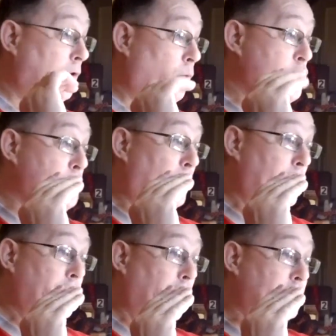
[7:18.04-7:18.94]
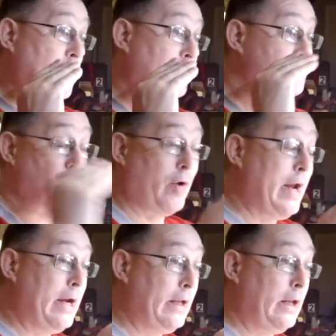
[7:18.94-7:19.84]
when you plug your guitar
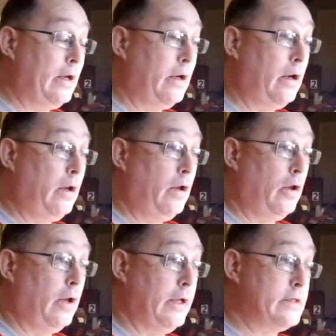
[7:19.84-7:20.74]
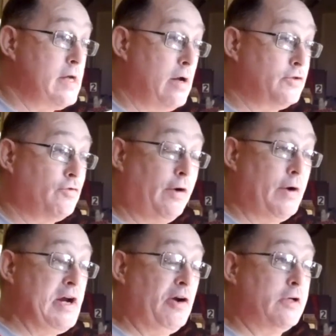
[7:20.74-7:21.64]
straight in, it sounds
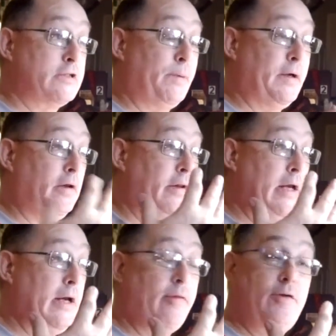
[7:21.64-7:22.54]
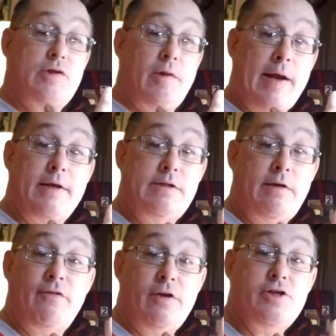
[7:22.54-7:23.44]
very crisp and clean and there's a lot of
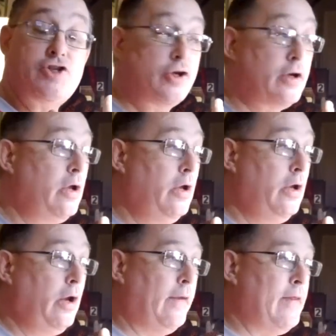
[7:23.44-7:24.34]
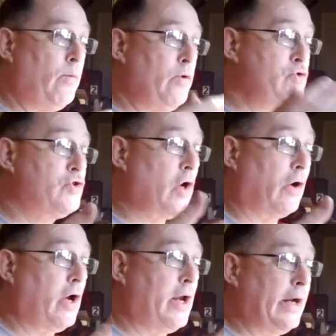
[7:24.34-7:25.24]
definition. And then when you
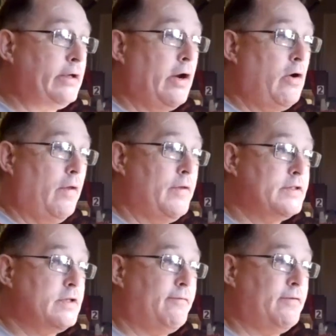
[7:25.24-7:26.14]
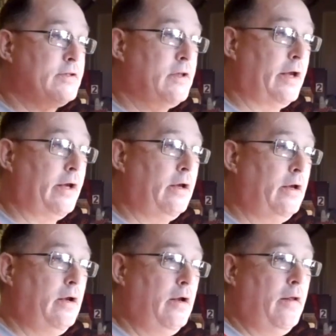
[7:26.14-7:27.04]
start connecting all this stuff, it's like
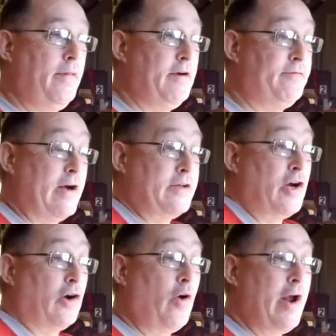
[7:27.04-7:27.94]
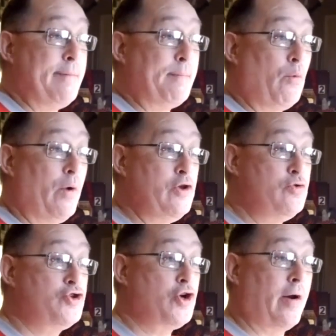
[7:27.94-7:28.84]
the effects are great, but when
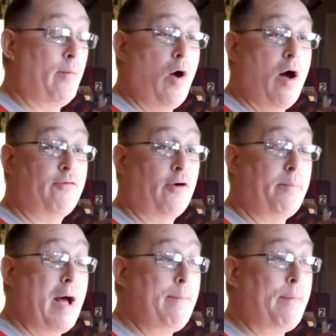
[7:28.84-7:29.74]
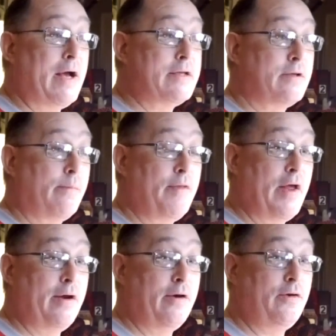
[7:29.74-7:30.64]
you shut them off or bypass them,
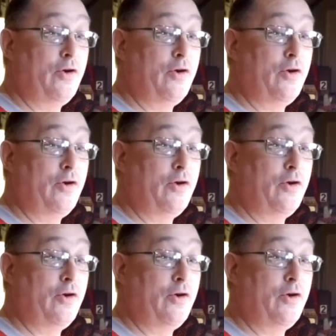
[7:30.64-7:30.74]
then